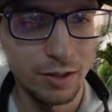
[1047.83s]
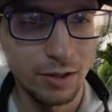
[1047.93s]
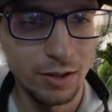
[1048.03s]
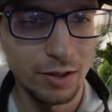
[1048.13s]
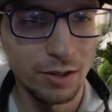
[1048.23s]

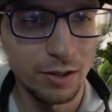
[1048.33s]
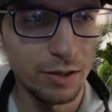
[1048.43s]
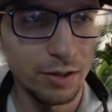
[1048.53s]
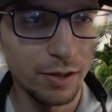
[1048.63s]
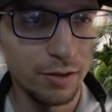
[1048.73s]
Yeah, there we
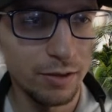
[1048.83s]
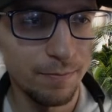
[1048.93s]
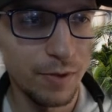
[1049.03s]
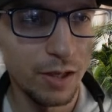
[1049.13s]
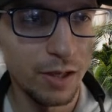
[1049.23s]
go. And
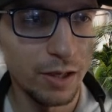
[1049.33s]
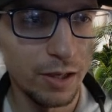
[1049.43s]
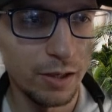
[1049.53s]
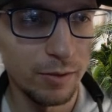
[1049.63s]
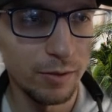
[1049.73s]
then
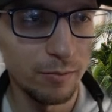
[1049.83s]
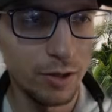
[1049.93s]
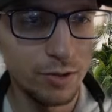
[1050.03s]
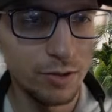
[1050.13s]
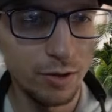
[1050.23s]
also the
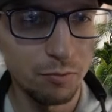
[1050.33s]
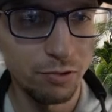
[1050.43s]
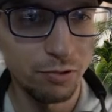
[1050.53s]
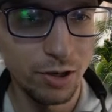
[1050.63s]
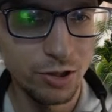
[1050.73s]

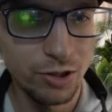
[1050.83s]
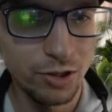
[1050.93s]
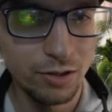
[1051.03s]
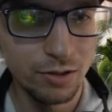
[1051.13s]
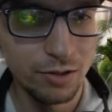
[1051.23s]
pressure.
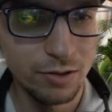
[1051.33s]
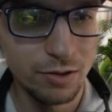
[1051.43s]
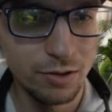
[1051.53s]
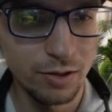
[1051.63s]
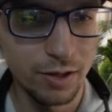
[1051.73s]
So now
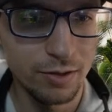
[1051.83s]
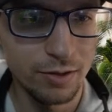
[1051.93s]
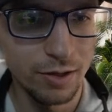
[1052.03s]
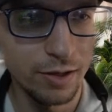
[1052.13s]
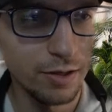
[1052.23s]
it like
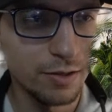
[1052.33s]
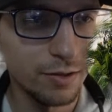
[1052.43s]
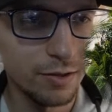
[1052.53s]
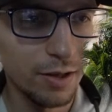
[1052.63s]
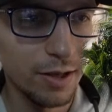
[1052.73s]
doesn't do that
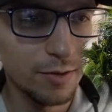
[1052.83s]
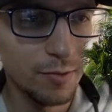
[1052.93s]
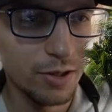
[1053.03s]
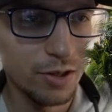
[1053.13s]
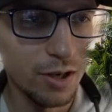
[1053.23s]
as much.
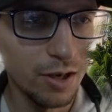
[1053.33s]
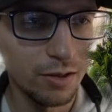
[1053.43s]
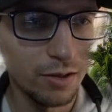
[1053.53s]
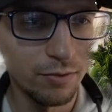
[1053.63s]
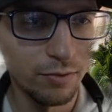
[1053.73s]
The
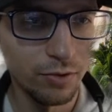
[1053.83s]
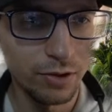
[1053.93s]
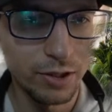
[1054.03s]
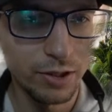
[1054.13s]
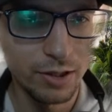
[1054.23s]

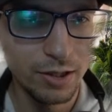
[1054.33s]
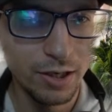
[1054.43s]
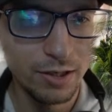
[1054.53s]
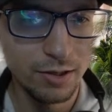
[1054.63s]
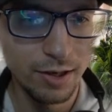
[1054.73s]
vorticity. So
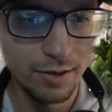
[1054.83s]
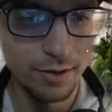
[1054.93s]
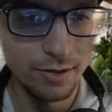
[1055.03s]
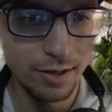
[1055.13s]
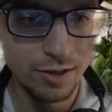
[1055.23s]
now it's like
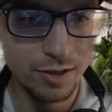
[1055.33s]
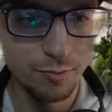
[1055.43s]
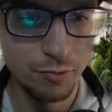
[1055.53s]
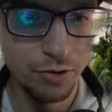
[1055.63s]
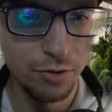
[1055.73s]

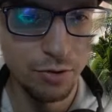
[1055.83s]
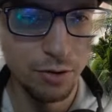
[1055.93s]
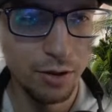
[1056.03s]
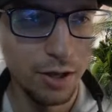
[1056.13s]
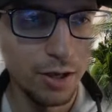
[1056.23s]
smooth.
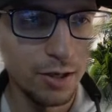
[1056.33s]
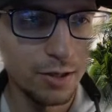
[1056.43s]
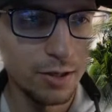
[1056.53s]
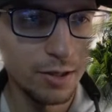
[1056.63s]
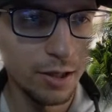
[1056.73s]
See
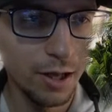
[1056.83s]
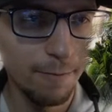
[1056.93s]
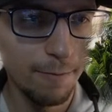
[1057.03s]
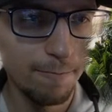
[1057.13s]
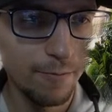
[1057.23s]
that?
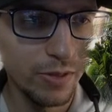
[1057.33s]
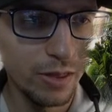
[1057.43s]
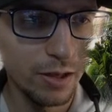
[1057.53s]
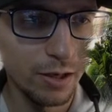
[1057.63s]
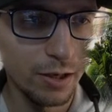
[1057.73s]

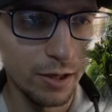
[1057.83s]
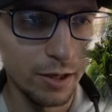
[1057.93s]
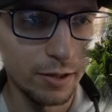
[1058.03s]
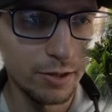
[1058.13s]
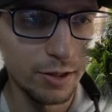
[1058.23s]
And then
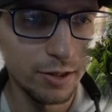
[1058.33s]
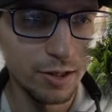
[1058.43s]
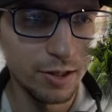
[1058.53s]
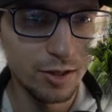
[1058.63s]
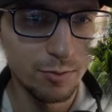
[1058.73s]
change the
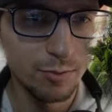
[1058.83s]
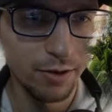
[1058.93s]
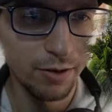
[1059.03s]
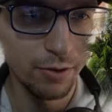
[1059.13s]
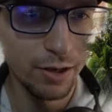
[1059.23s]
splat
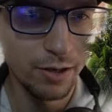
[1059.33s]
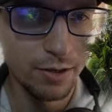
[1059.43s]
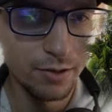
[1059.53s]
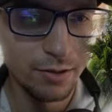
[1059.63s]
radius.